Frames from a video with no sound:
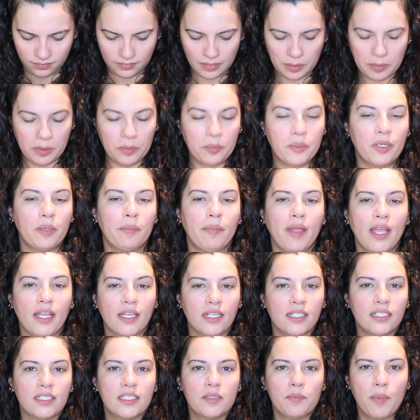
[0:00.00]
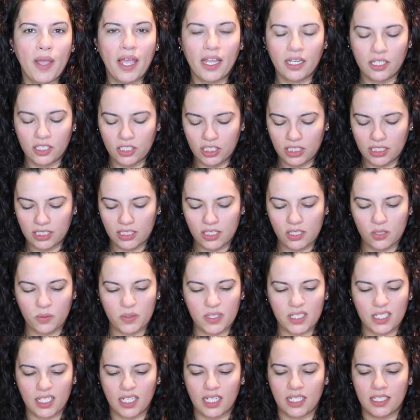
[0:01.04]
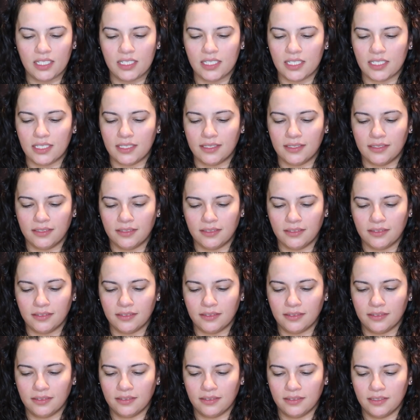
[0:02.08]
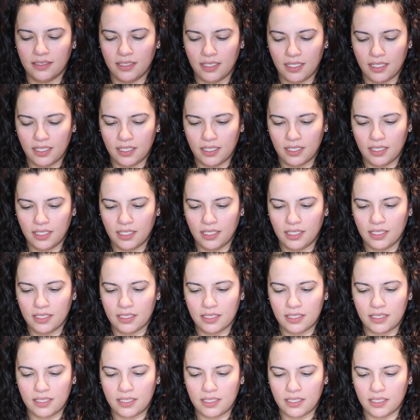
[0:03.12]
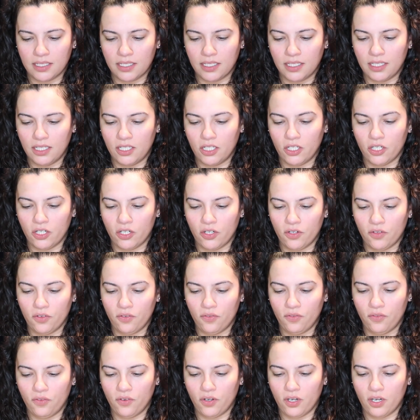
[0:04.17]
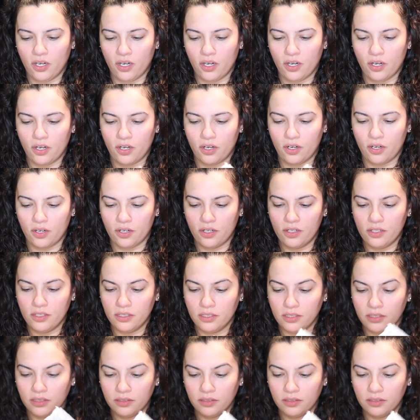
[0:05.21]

let me put it back in its packaging so it's nice and secure for her